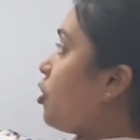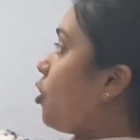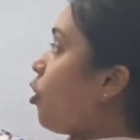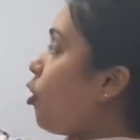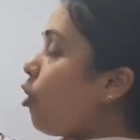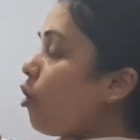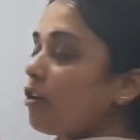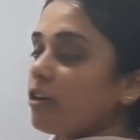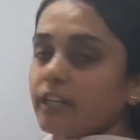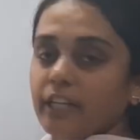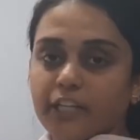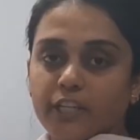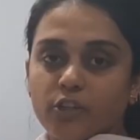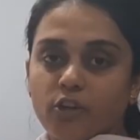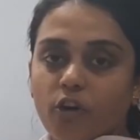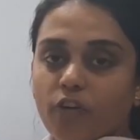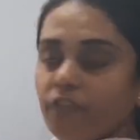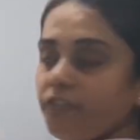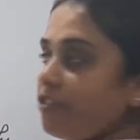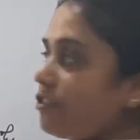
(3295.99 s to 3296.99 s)

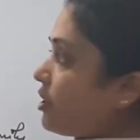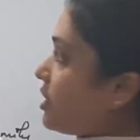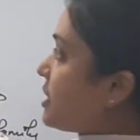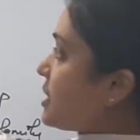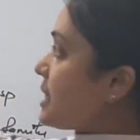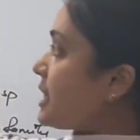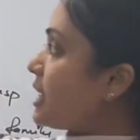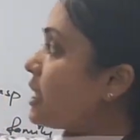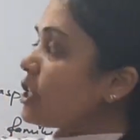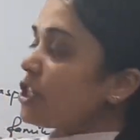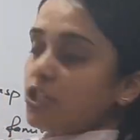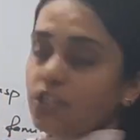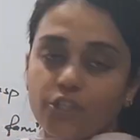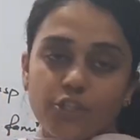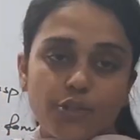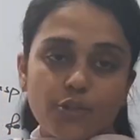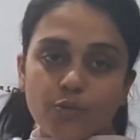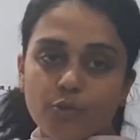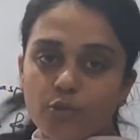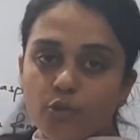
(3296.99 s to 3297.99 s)
Orchidophrys,
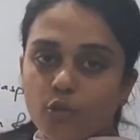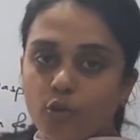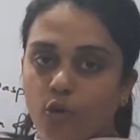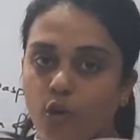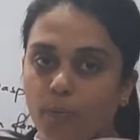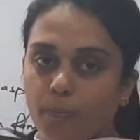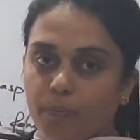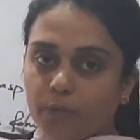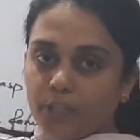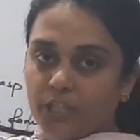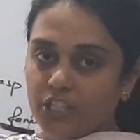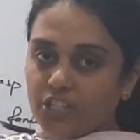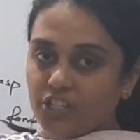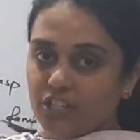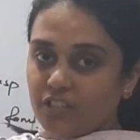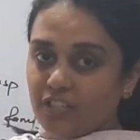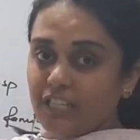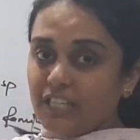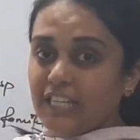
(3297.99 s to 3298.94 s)
pseudocopulation,